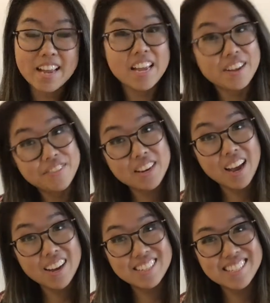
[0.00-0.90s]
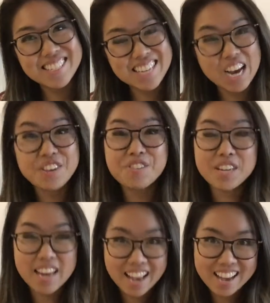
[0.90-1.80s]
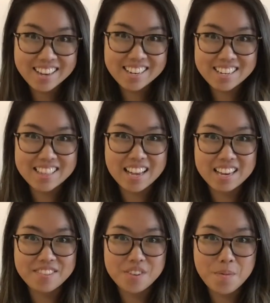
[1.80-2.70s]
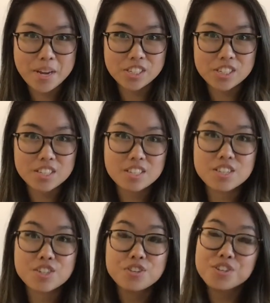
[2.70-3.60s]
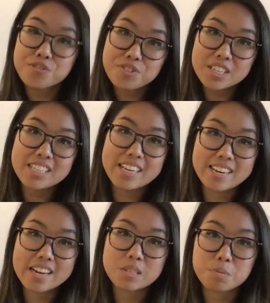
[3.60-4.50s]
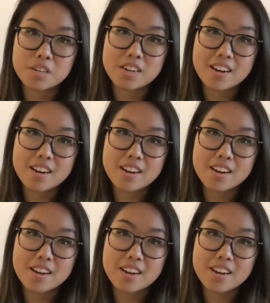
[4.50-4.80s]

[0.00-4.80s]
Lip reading: If not, see how you can add in that information to show you're really an expert.